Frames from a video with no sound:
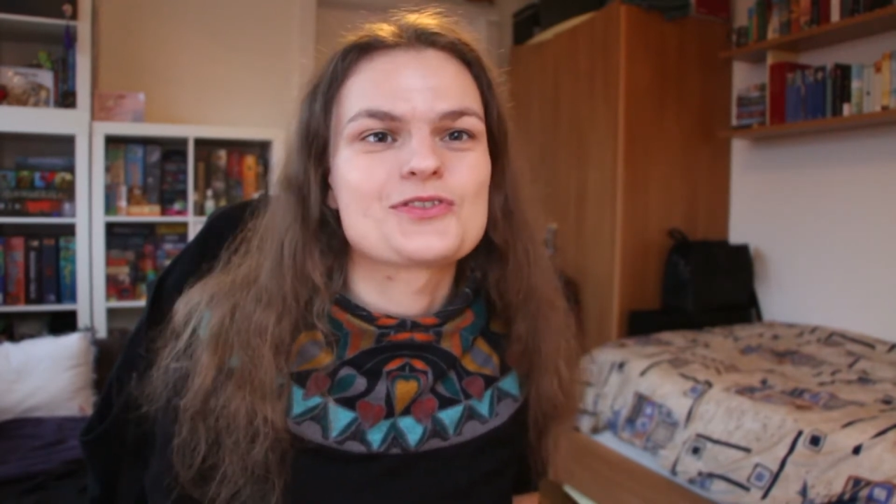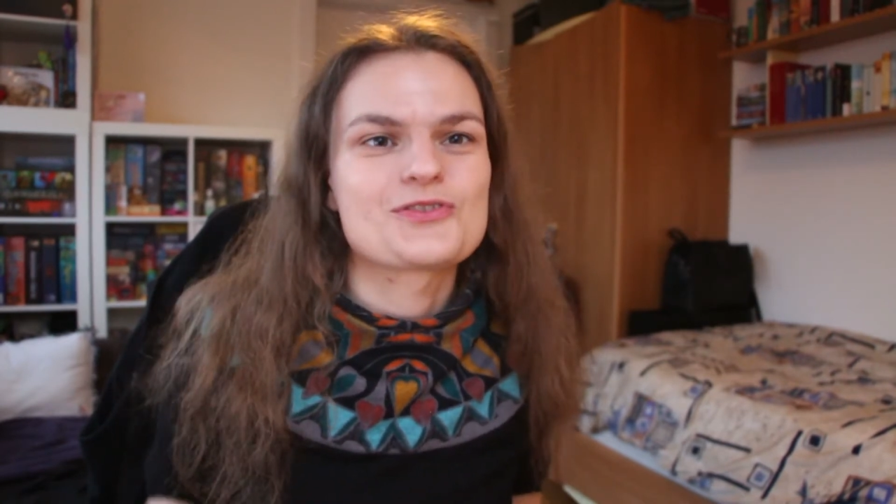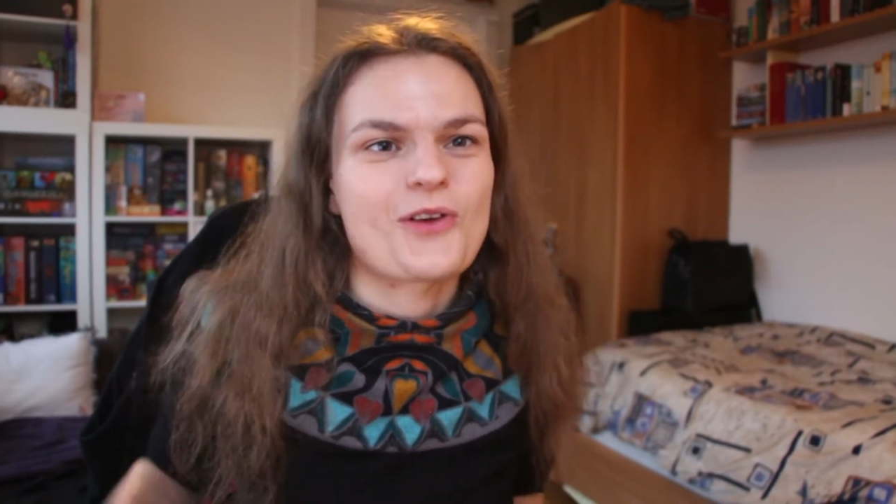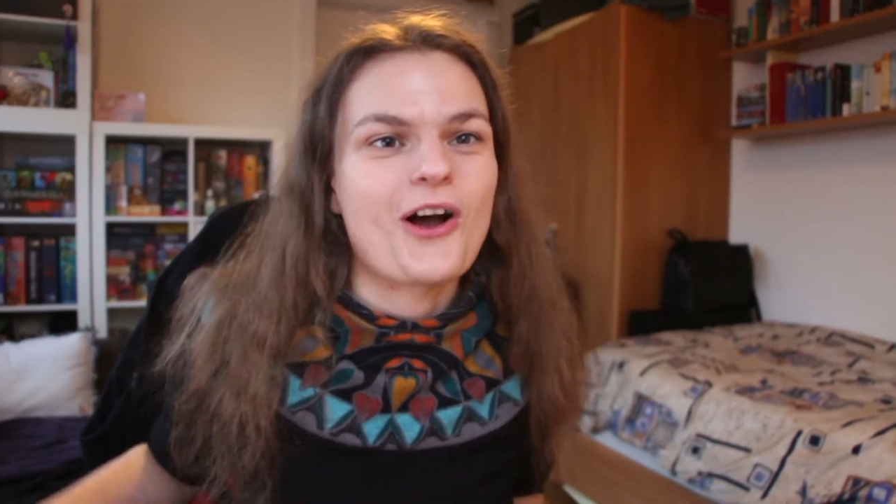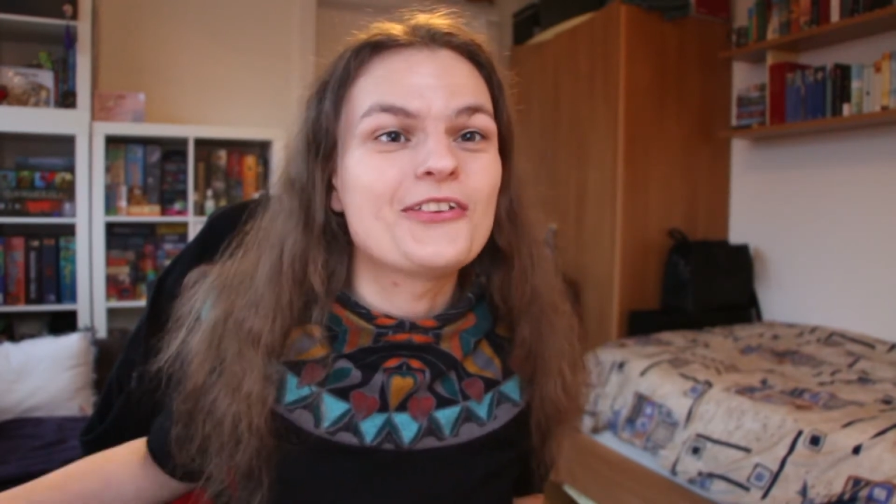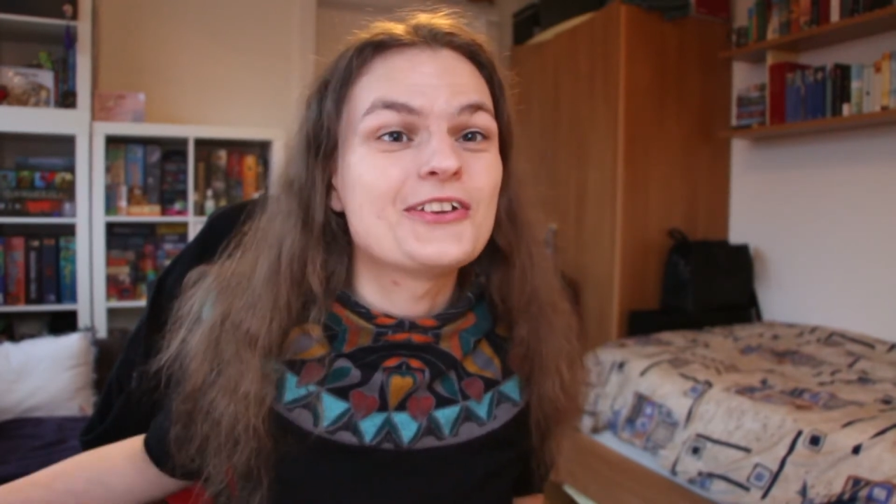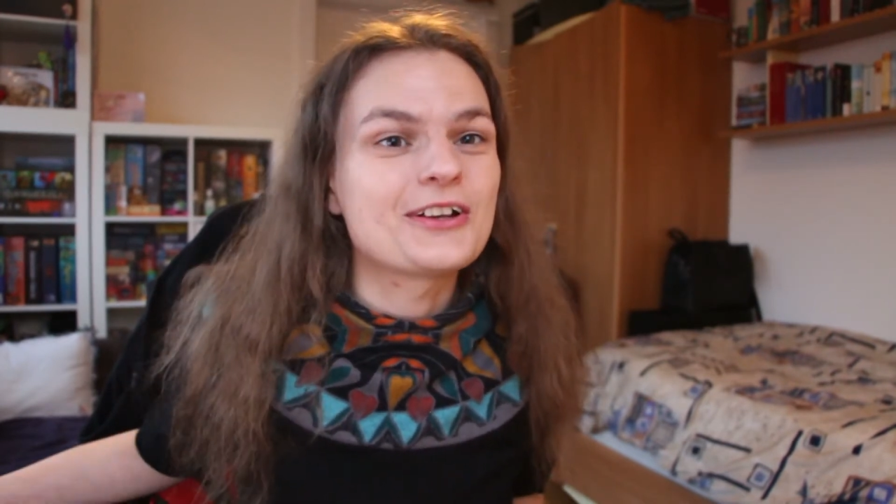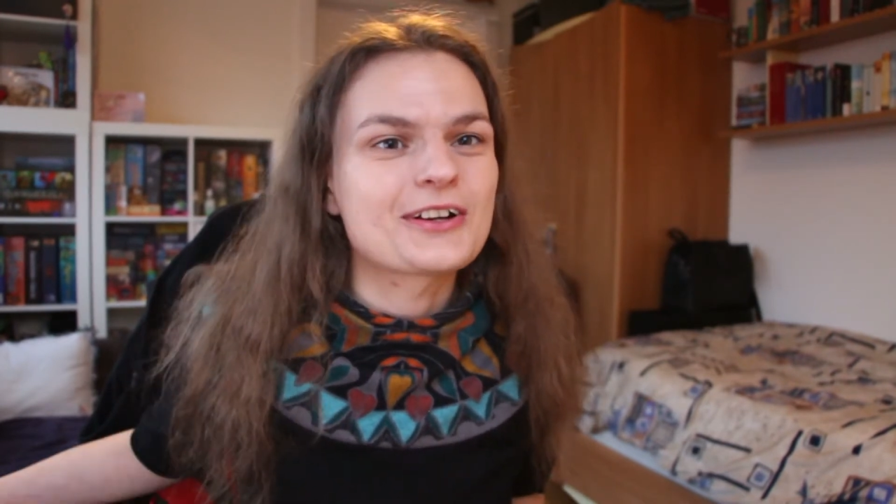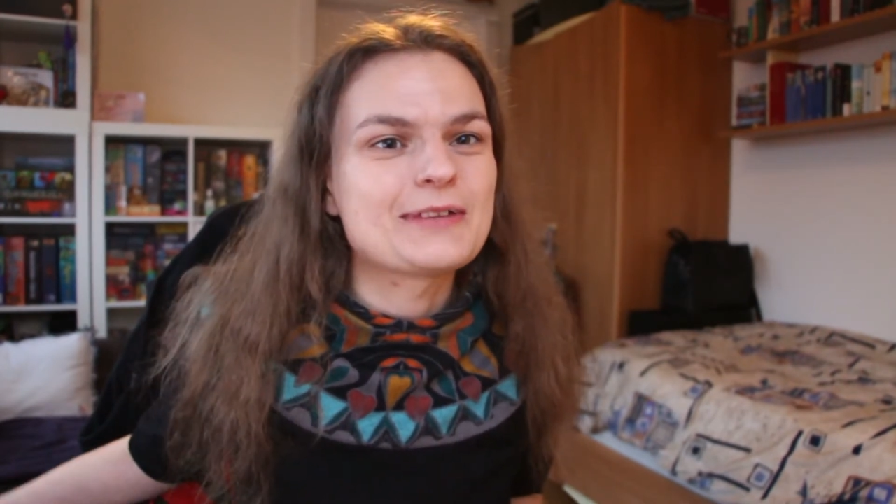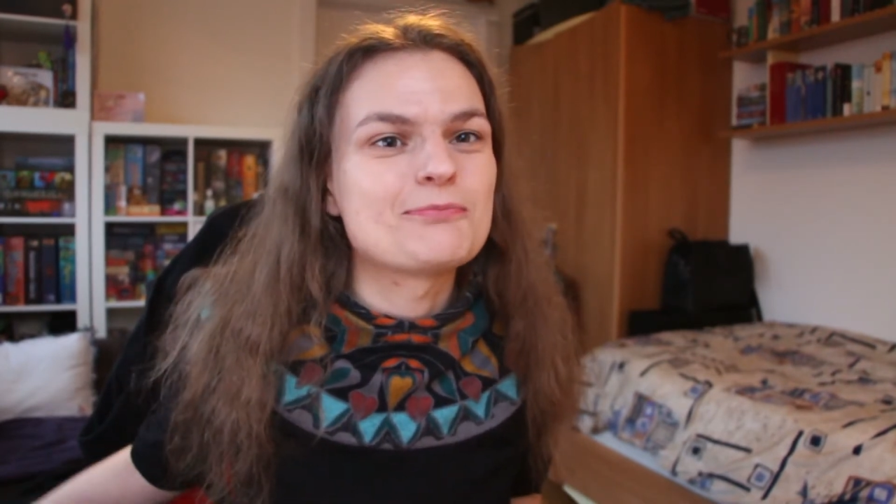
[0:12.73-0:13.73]
draw the
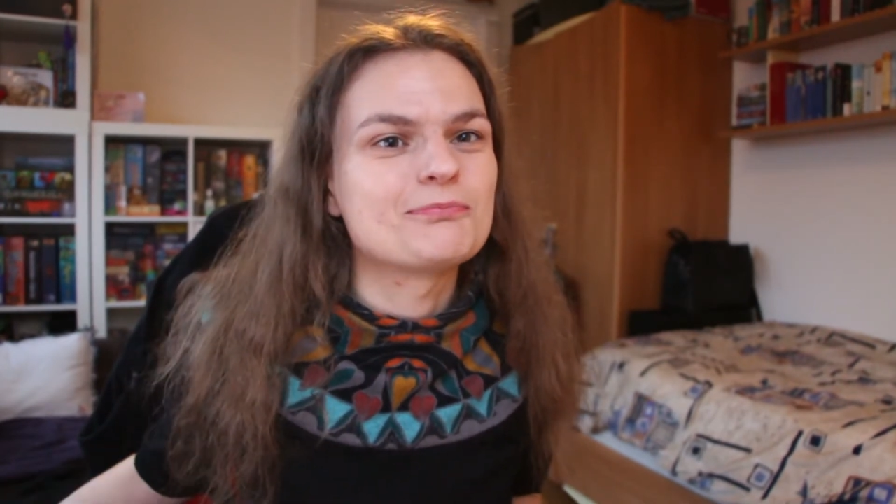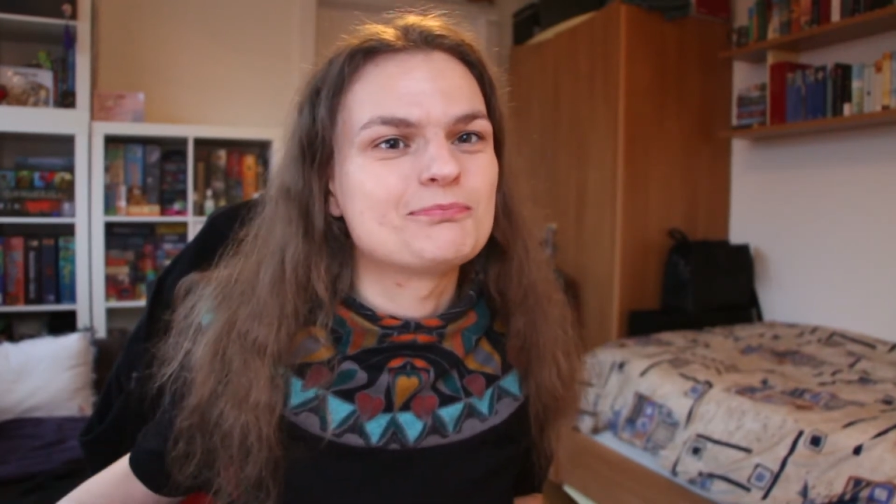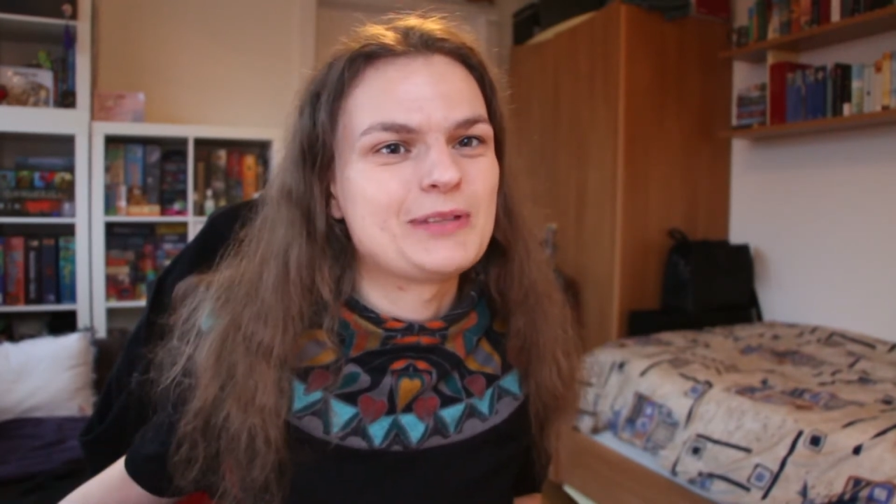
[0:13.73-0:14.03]
lucky